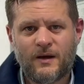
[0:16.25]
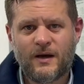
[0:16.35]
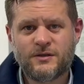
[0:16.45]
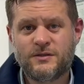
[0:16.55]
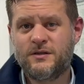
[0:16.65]

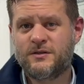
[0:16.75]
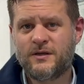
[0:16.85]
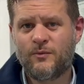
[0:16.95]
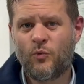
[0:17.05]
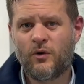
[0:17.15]
Our
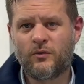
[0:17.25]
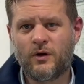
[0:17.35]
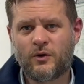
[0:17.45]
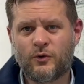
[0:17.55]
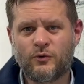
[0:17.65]

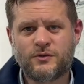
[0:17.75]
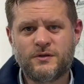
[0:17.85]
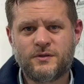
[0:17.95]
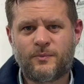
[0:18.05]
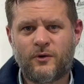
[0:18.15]
CCN1
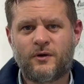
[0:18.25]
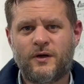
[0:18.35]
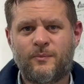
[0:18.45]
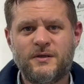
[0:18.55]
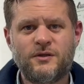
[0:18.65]
courses are broken
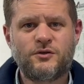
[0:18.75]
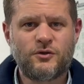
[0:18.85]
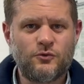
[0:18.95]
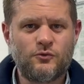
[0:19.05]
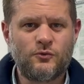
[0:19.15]
up into two.